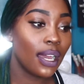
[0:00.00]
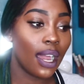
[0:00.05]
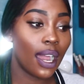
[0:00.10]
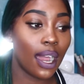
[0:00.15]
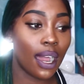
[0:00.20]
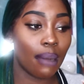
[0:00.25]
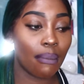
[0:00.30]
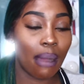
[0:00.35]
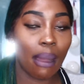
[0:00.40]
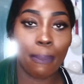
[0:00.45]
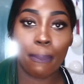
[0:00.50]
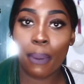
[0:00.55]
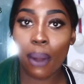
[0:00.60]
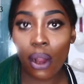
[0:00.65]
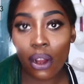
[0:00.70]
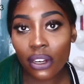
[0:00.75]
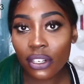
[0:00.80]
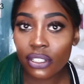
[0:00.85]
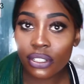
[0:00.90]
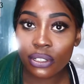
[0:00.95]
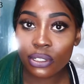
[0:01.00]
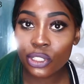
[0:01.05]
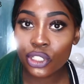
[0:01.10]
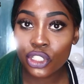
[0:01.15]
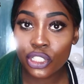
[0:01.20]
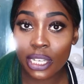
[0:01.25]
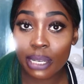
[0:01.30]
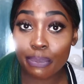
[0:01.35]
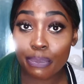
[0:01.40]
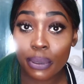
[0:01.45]
a
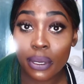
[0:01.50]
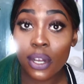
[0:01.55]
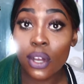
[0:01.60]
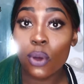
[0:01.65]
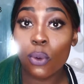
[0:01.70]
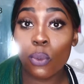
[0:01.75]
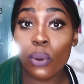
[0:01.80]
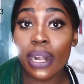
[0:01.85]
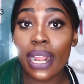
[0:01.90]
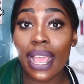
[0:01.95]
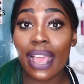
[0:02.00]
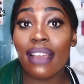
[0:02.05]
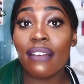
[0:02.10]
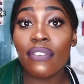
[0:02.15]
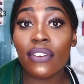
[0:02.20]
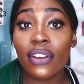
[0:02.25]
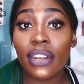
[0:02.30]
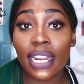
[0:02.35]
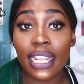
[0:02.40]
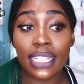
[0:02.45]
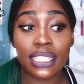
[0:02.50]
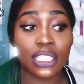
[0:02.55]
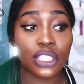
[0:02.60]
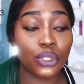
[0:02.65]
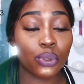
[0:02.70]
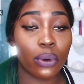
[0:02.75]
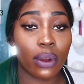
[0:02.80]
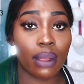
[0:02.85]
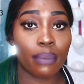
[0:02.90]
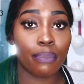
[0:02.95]
partnership, whatever it is that
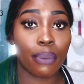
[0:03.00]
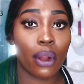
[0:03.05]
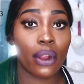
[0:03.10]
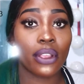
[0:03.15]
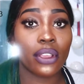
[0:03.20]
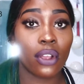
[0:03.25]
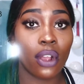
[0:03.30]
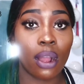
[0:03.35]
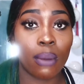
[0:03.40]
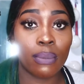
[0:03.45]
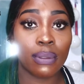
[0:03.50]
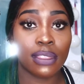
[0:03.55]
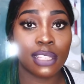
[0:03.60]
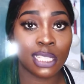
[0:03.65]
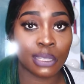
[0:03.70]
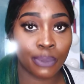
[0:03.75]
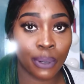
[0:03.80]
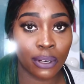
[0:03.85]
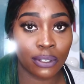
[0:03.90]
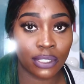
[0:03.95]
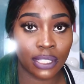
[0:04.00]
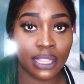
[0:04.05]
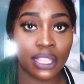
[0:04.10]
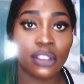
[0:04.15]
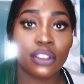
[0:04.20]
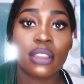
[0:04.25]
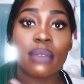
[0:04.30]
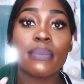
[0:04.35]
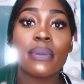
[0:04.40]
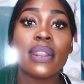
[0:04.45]
you are embarking on with this person.
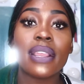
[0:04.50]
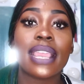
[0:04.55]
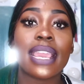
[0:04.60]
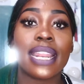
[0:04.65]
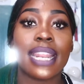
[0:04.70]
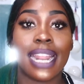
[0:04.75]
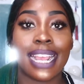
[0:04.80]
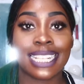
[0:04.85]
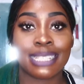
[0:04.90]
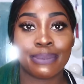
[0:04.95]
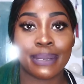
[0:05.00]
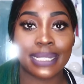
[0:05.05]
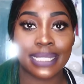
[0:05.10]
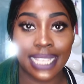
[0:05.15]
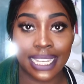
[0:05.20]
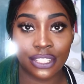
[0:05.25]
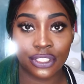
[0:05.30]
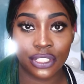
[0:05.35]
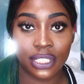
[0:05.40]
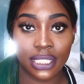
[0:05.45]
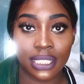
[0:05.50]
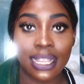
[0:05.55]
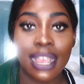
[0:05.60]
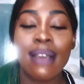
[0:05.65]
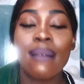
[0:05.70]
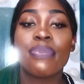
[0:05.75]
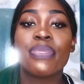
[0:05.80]
They're communicated expectations.